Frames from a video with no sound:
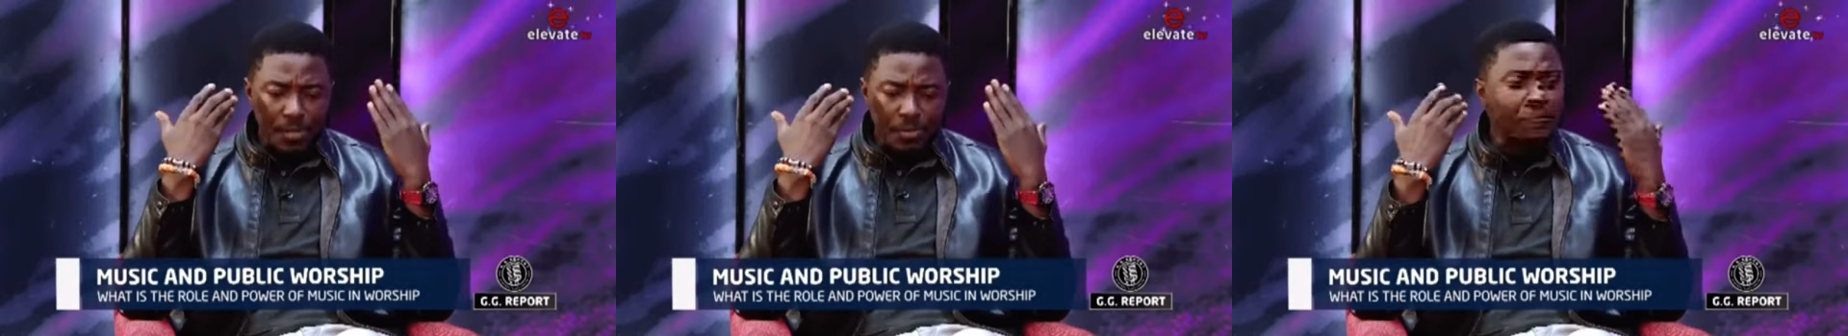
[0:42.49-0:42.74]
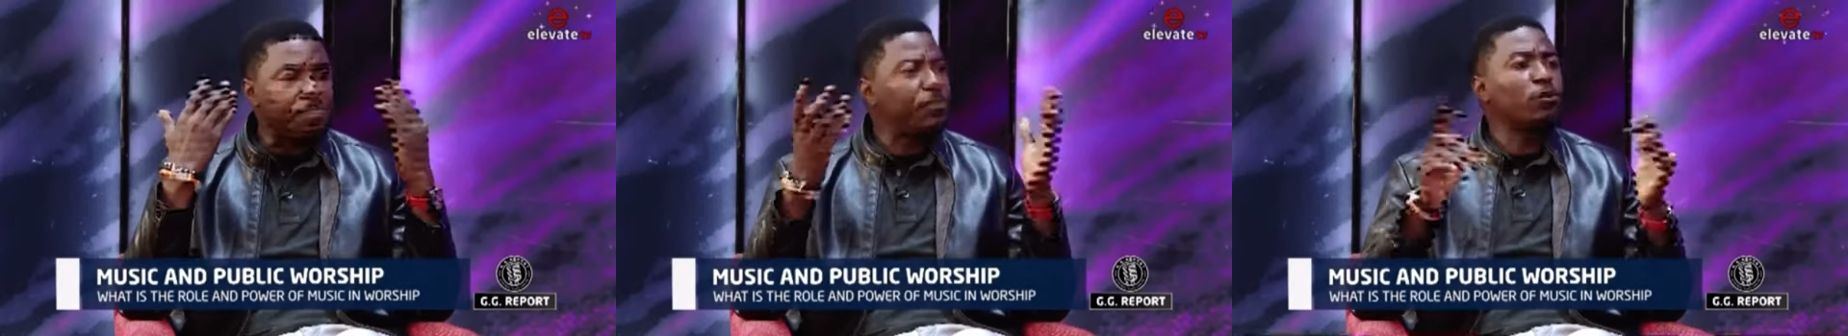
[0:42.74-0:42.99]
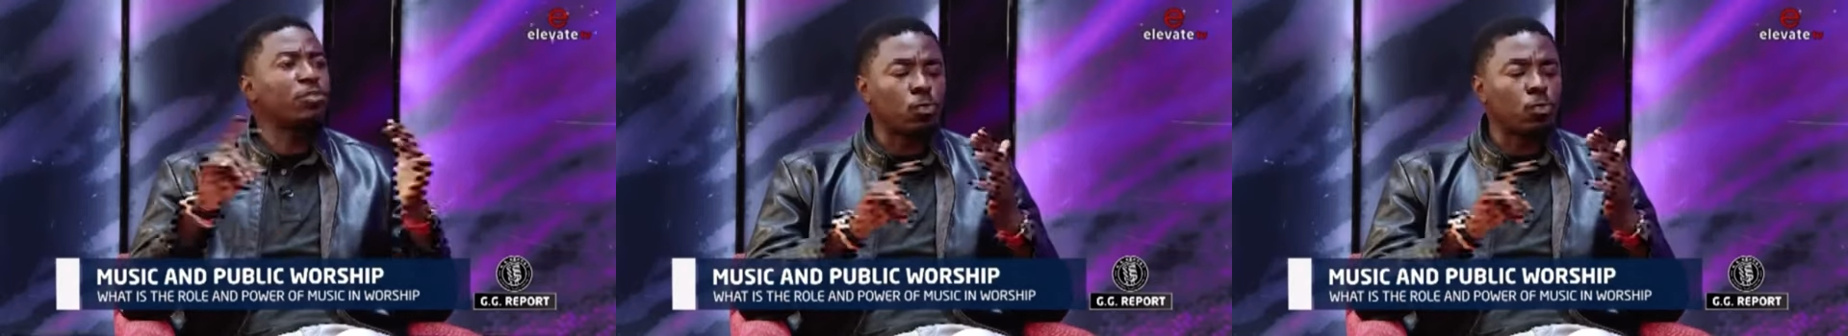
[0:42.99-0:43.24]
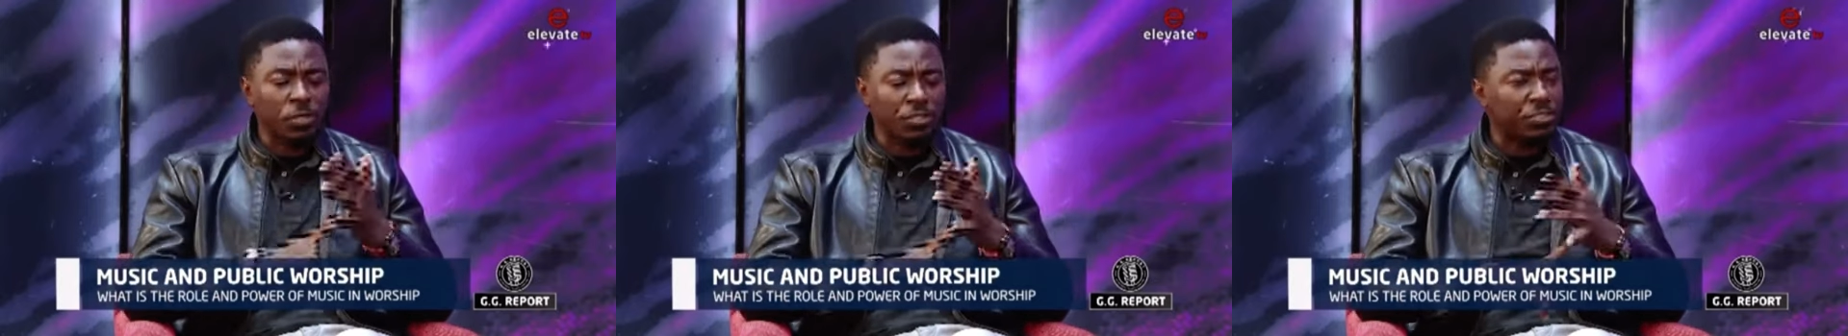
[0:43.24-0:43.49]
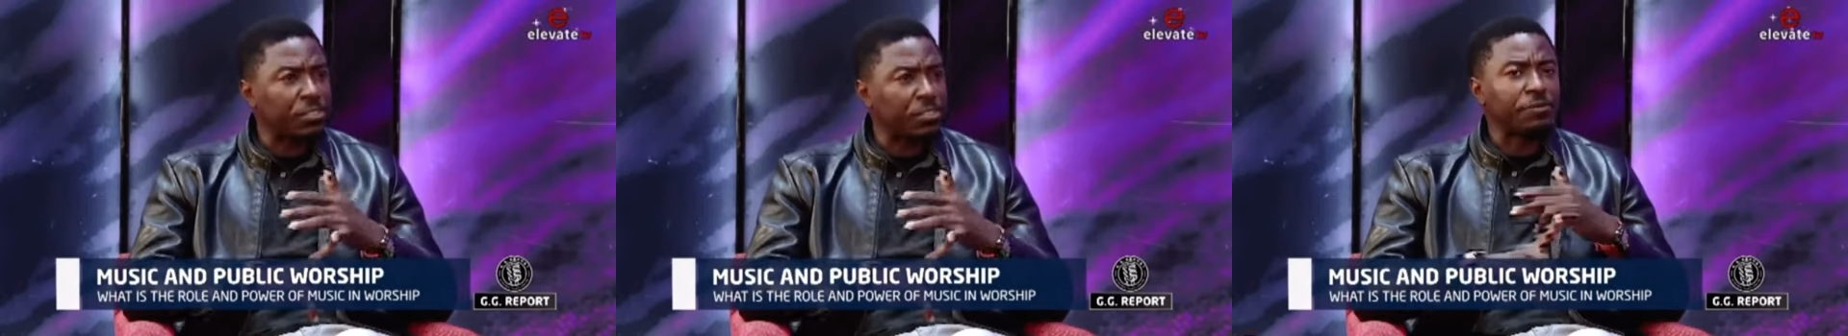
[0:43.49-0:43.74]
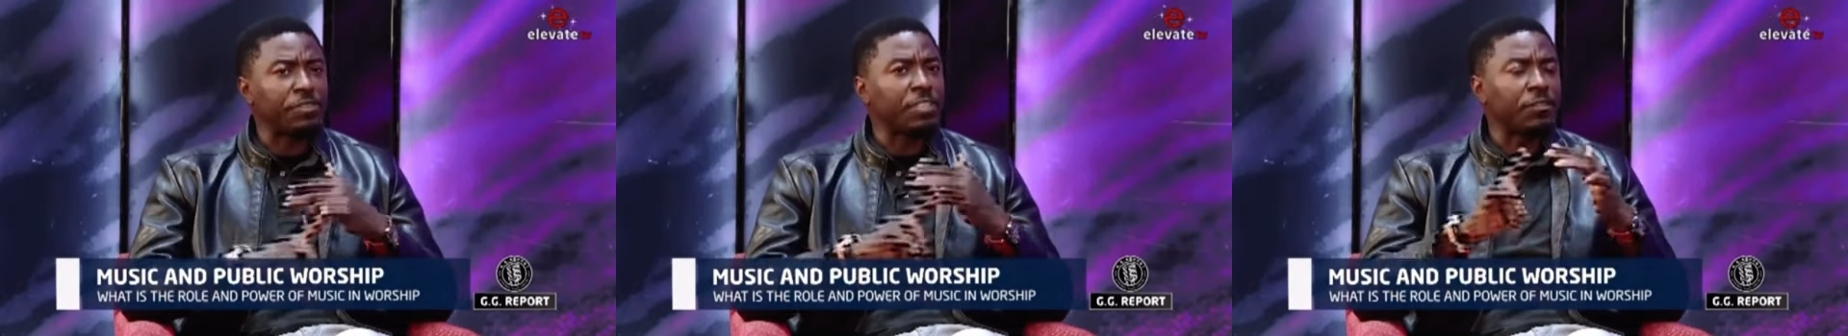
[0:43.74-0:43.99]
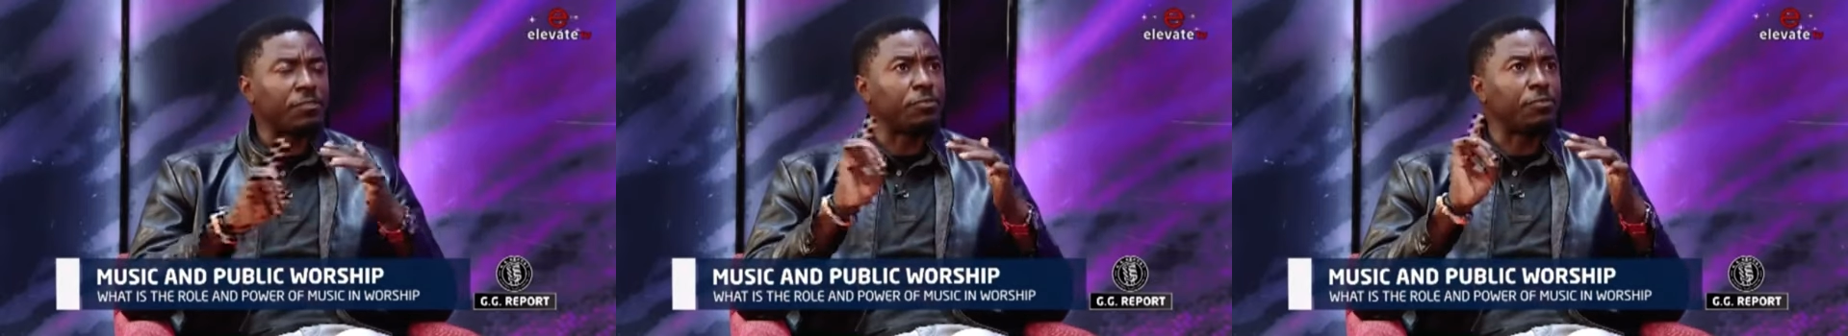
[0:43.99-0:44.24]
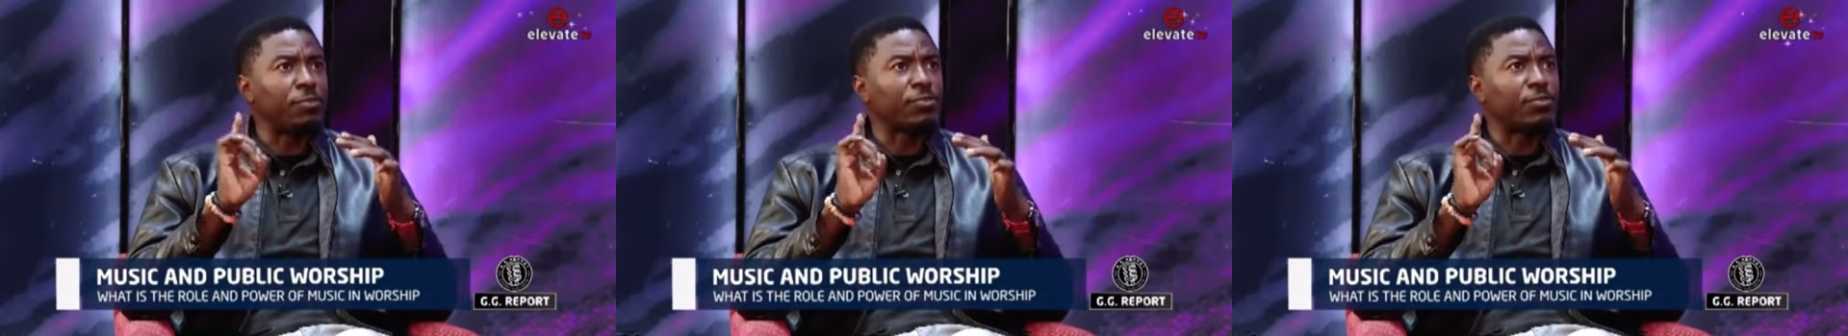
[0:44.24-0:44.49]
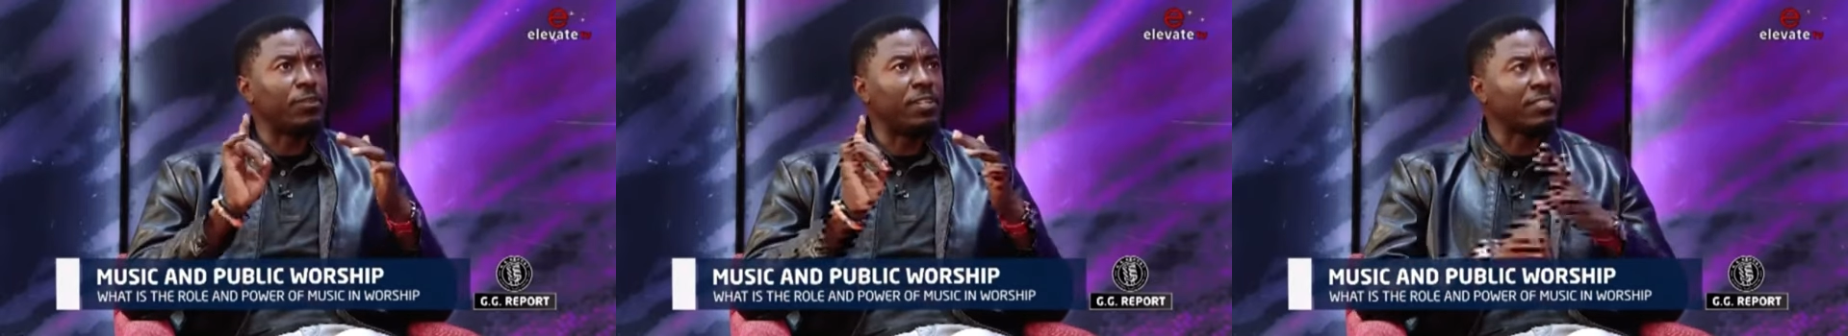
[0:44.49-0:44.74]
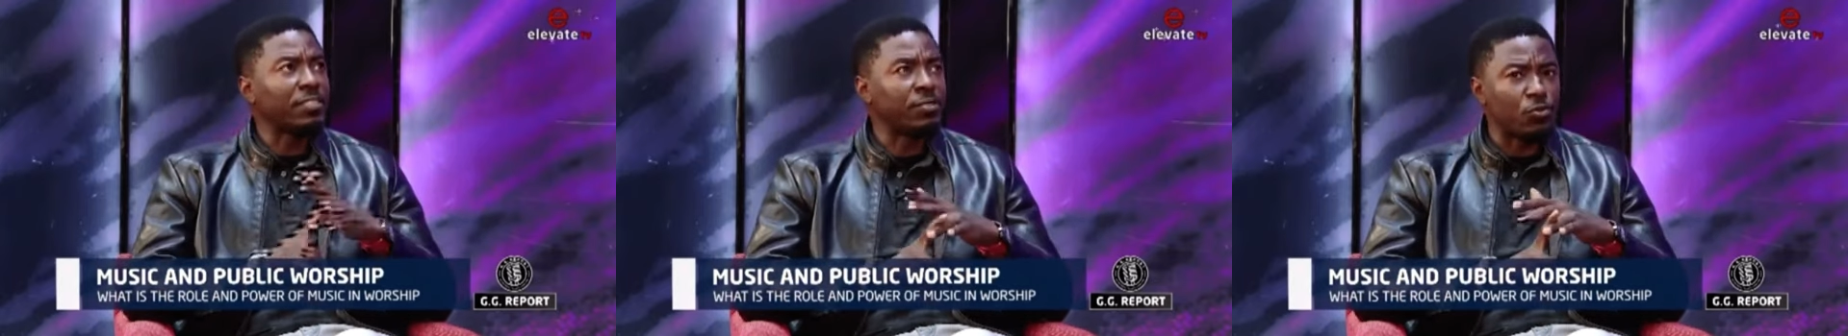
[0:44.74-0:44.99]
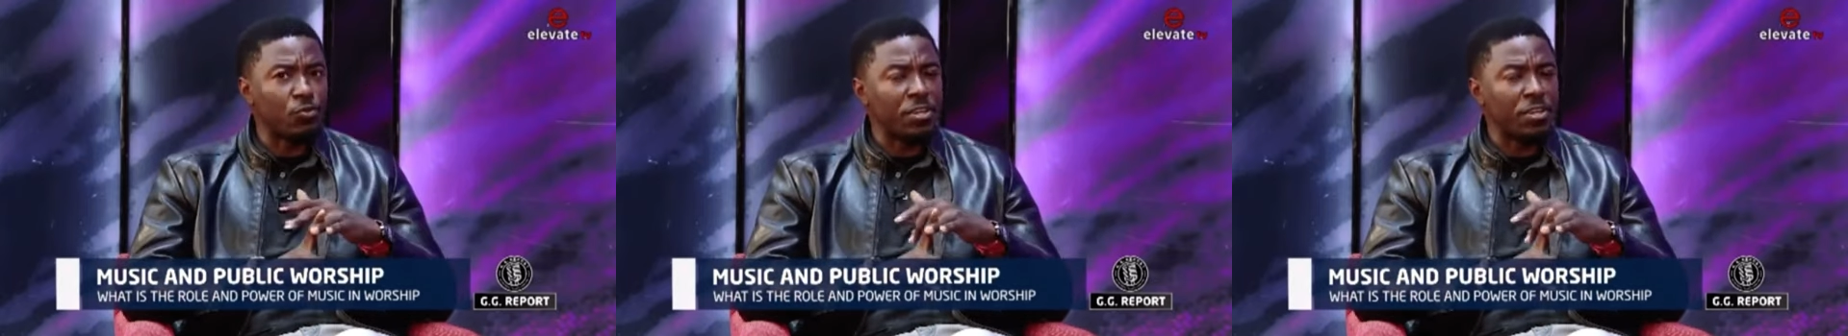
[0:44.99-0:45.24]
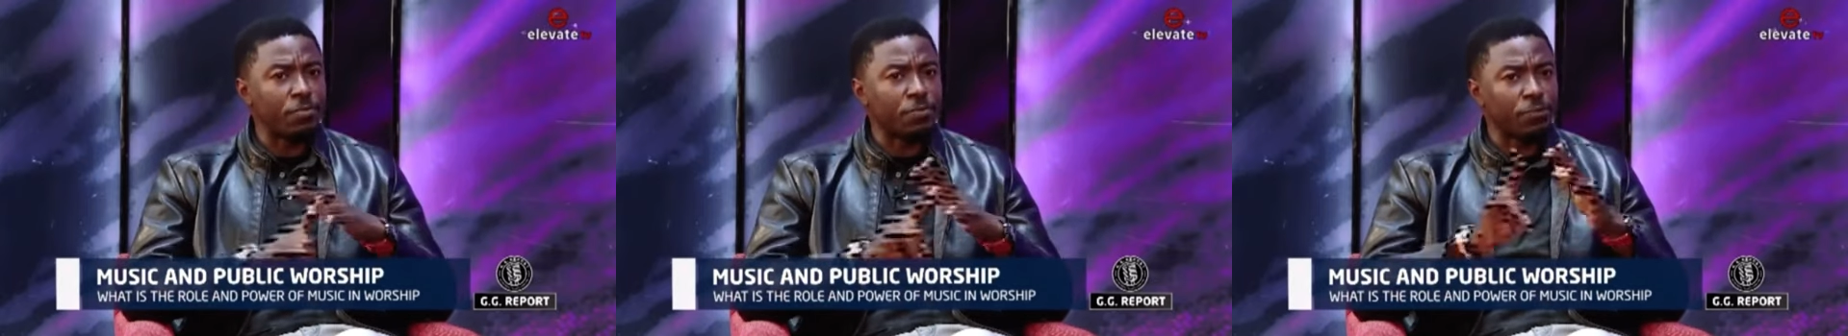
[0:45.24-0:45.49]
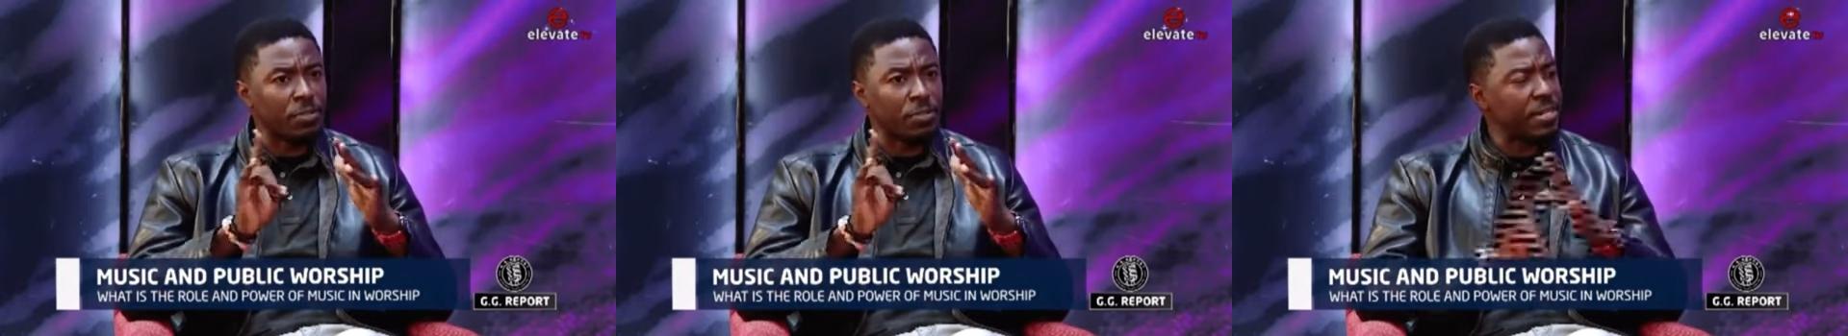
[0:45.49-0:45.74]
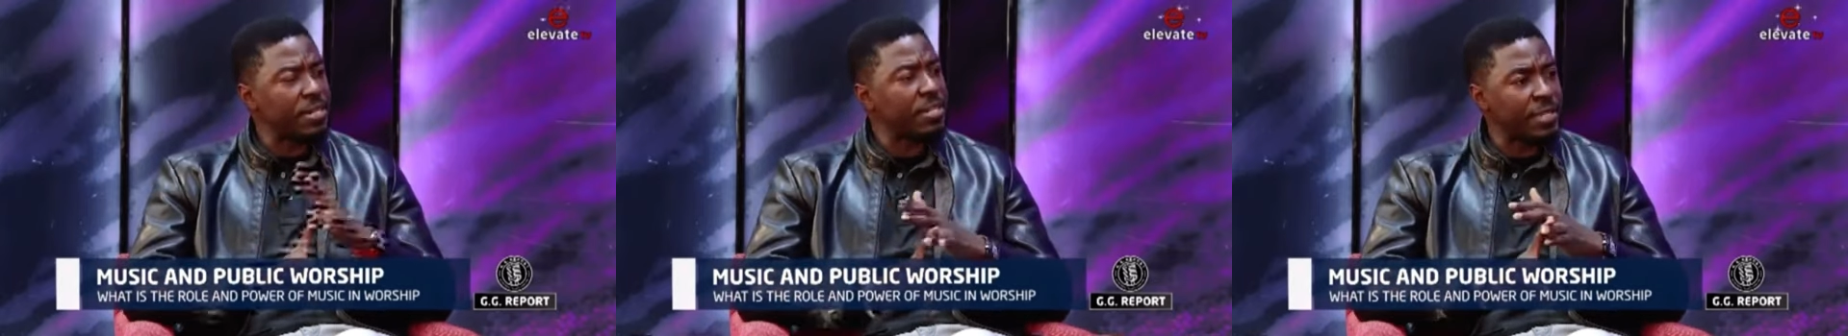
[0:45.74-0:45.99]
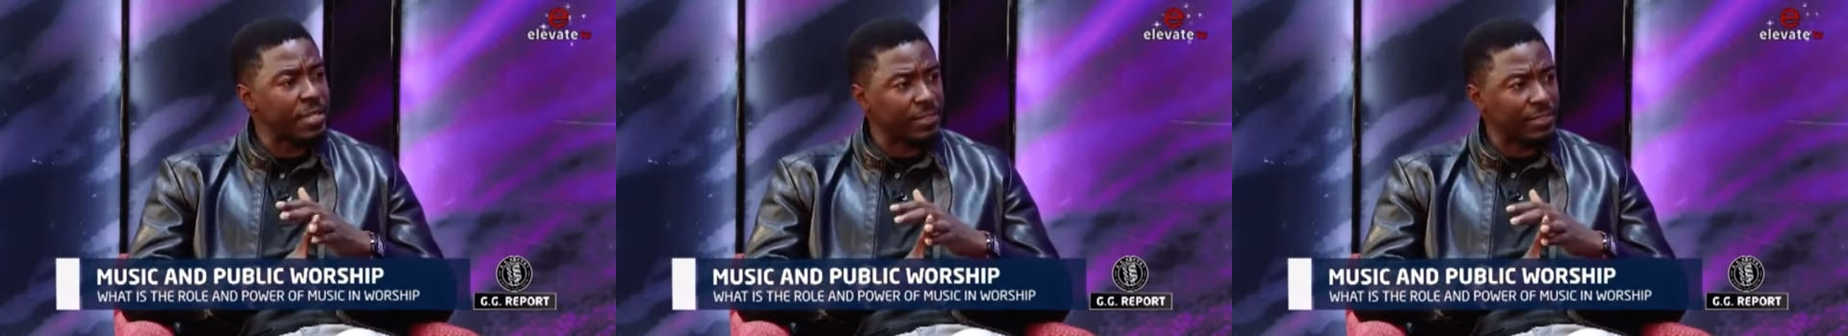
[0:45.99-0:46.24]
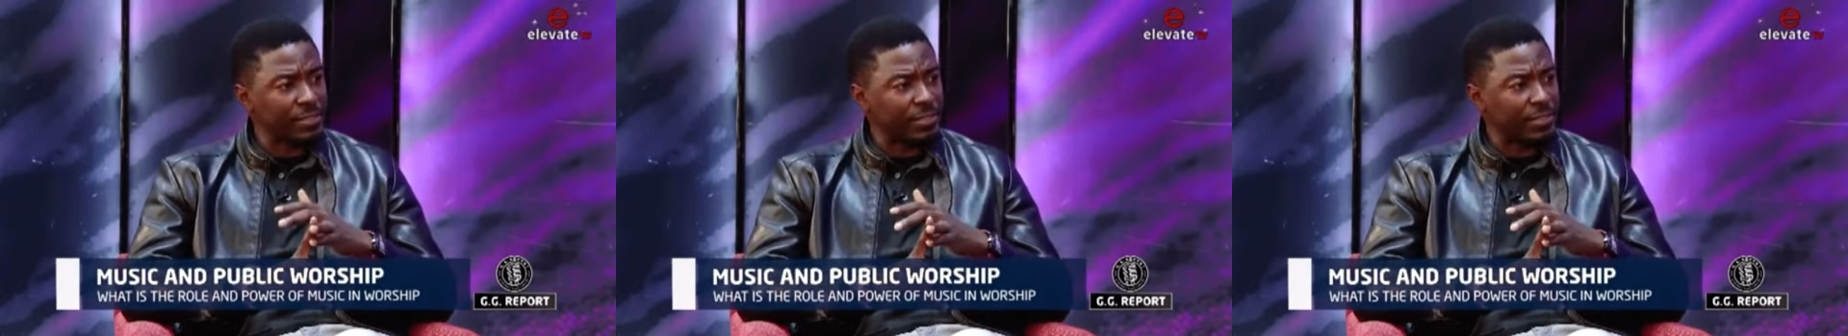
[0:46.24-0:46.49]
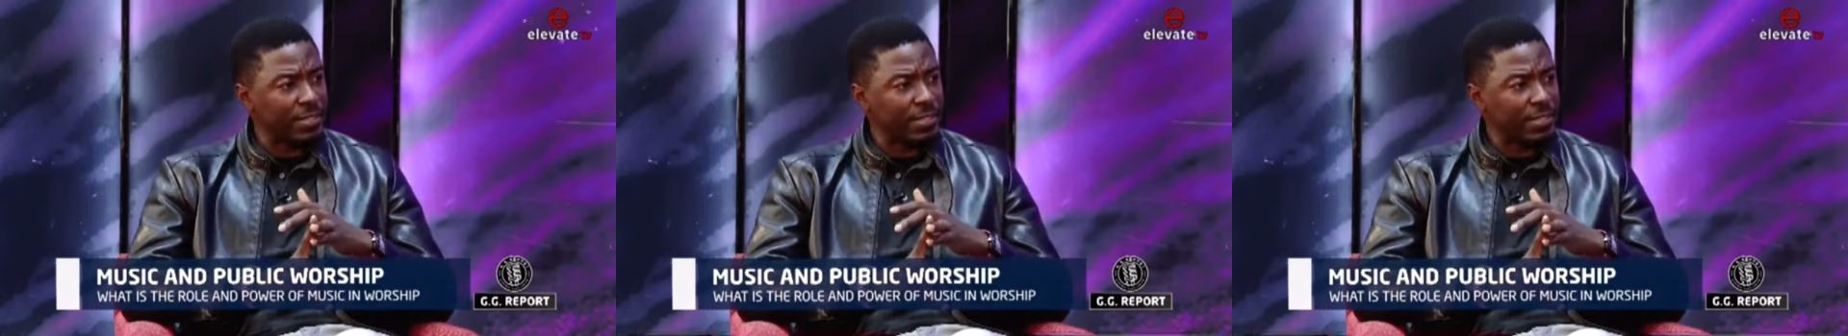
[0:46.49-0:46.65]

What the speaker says: refused to watch TV and refused to listen to radio for 3 years